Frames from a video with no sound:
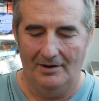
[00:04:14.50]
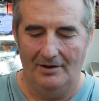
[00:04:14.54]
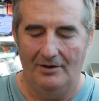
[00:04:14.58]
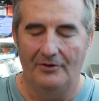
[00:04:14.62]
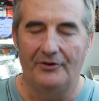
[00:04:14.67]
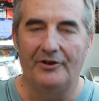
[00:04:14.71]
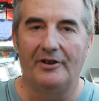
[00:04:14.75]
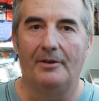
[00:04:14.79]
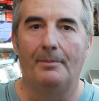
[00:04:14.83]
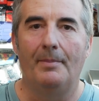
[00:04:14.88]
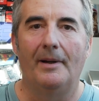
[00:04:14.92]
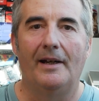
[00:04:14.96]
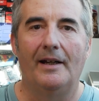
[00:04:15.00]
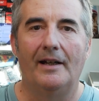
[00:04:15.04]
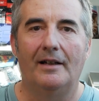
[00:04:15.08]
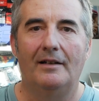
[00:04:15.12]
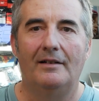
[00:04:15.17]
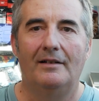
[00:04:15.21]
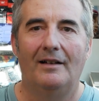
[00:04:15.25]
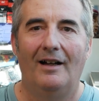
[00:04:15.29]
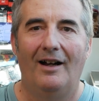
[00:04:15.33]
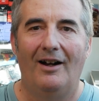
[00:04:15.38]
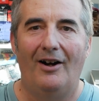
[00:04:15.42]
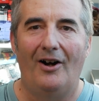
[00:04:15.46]
Gilbert
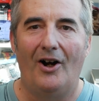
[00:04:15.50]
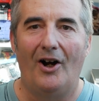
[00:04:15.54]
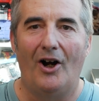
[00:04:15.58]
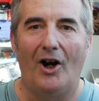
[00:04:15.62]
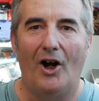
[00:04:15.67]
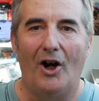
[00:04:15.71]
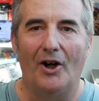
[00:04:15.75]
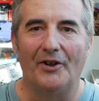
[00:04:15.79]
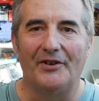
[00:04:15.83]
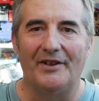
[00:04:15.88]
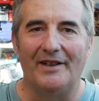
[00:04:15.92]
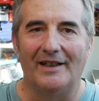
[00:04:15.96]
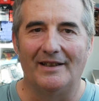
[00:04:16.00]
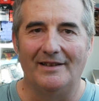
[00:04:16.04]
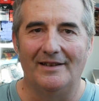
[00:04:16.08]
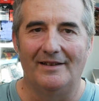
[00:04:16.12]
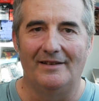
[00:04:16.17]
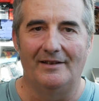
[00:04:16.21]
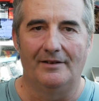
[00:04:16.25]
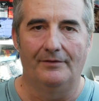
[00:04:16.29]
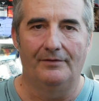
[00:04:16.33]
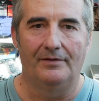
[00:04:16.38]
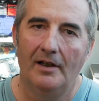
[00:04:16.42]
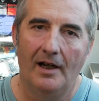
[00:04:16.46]

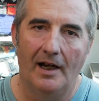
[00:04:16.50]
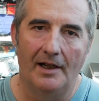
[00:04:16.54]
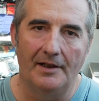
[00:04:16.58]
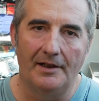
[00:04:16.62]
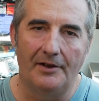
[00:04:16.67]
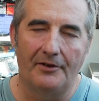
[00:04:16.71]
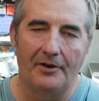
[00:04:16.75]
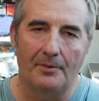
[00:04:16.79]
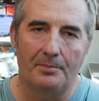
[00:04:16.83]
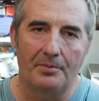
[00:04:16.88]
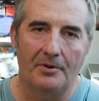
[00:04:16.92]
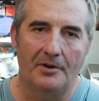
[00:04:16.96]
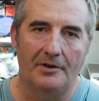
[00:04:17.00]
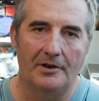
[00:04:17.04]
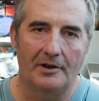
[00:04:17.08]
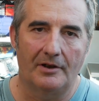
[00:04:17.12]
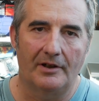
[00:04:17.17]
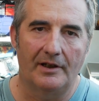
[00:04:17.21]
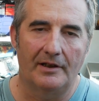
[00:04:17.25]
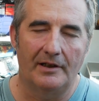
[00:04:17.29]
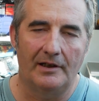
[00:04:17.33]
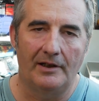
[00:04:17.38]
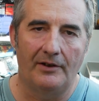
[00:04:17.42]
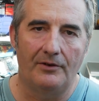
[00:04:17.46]
Anti-Adhesive, and it's a product
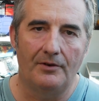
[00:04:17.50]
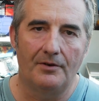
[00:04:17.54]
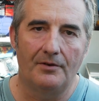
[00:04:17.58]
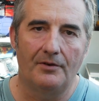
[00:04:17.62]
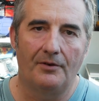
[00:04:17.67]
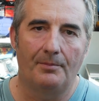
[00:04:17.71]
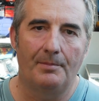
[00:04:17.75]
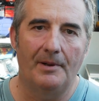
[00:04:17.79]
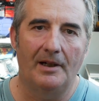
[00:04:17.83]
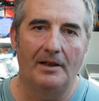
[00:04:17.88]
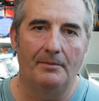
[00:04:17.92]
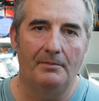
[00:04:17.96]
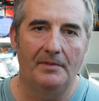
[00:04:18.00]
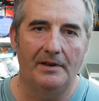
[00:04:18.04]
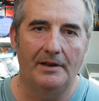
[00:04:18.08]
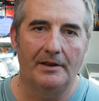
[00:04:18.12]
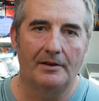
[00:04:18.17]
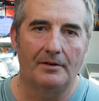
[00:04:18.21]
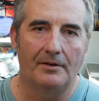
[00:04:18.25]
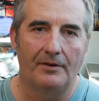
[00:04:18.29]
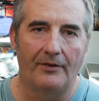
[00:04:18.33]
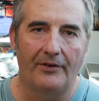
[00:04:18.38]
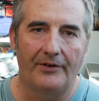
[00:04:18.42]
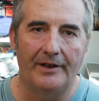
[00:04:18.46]
that is used by
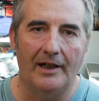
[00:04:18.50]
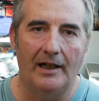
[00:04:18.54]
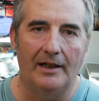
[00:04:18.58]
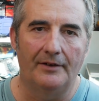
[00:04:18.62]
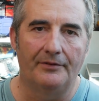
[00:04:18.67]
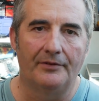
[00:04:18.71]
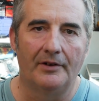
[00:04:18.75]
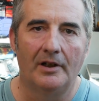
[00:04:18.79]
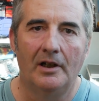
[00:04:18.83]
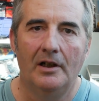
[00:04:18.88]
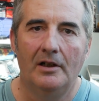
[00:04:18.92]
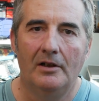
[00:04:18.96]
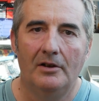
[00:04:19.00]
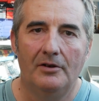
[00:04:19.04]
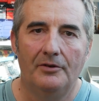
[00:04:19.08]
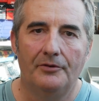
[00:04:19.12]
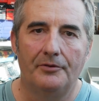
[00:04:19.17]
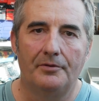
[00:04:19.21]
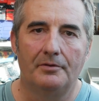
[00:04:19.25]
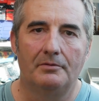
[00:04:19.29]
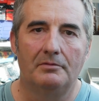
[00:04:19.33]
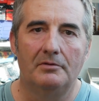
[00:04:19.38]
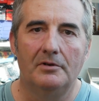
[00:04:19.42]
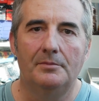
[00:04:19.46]
medical staff
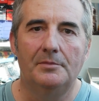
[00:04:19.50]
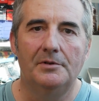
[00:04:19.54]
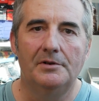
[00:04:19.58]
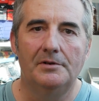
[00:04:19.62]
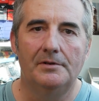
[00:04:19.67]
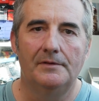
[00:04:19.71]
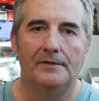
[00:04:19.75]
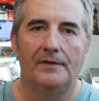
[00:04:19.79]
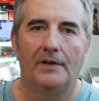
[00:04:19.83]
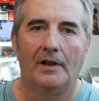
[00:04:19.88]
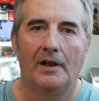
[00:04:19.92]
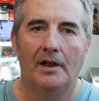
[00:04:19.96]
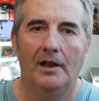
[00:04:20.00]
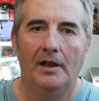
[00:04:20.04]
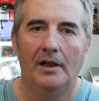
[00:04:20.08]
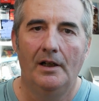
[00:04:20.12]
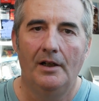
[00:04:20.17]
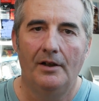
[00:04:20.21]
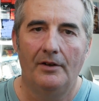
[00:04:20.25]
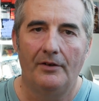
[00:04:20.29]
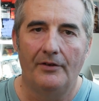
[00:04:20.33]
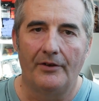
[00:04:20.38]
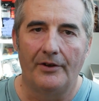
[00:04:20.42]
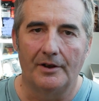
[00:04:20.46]
to remove
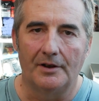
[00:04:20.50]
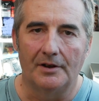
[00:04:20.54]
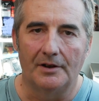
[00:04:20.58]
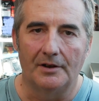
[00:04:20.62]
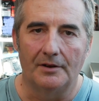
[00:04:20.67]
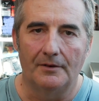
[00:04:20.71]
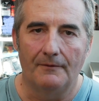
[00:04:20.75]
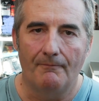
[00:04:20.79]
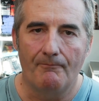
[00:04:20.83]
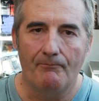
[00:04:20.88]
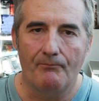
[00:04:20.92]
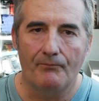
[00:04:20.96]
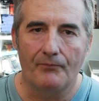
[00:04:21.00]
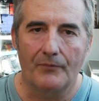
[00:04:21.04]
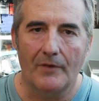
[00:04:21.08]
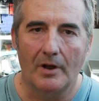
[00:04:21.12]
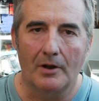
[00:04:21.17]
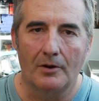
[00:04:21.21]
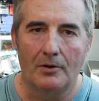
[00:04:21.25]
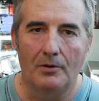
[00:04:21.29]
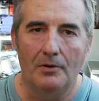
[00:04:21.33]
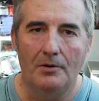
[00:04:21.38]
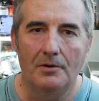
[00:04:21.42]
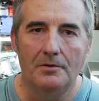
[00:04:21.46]
the
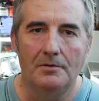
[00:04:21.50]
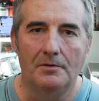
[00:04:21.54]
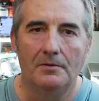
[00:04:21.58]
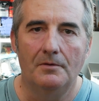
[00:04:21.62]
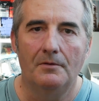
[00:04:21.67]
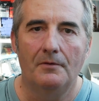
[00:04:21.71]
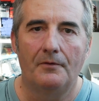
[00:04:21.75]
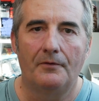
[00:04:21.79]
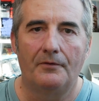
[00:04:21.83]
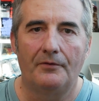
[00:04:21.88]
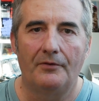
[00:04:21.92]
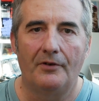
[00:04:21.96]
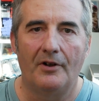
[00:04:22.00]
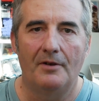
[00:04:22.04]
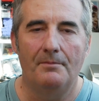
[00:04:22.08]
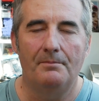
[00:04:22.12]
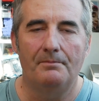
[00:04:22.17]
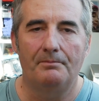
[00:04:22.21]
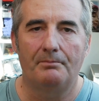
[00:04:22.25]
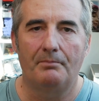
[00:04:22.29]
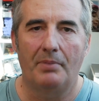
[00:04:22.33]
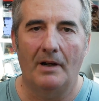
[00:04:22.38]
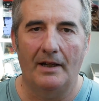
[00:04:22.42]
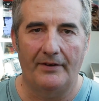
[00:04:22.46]
glue
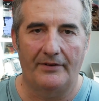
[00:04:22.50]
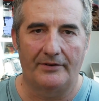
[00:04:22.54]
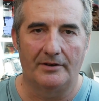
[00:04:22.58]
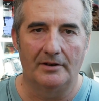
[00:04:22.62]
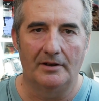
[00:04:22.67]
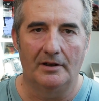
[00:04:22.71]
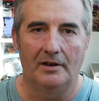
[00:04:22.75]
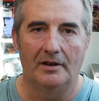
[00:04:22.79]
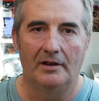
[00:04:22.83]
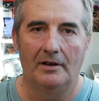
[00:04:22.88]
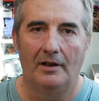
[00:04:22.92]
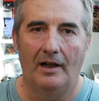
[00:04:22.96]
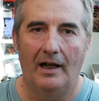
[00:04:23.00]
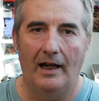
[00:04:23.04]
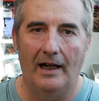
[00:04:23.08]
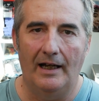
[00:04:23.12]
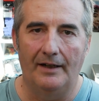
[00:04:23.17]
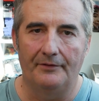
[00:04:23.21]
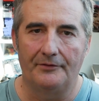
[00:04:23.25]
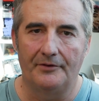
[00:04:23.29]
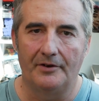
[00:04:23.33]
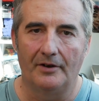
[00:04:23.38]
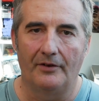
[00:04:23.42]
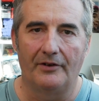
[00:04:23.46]
from plaster
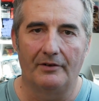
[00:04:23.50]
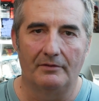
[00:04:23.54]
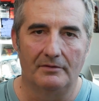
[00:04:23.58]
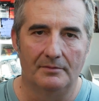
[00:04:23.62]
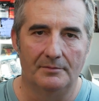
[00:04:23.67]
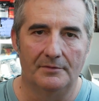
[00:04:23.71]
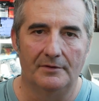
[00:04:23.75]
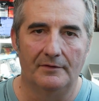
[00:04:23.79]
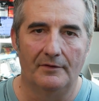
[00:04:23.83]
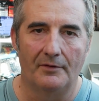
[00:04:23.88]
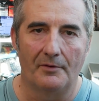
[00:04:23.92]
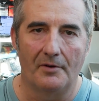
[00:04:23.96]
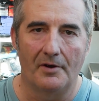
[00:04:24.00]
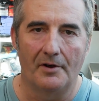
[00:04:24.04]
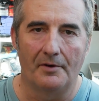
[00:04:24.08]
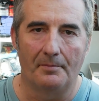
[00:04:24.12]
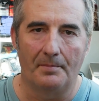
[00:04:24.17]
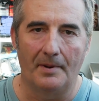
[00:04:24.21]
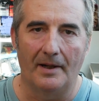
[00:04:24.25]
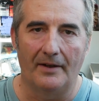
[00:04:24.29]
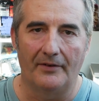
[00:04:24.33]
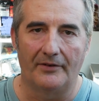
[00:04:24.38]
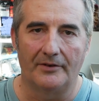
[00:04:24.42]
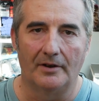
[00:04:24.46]
after they remove a
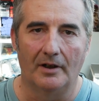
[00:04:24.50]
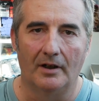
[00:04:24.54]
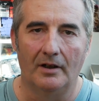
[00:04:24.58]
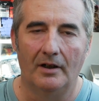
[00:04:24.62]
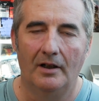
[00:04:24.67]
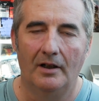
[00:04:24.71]
plaster.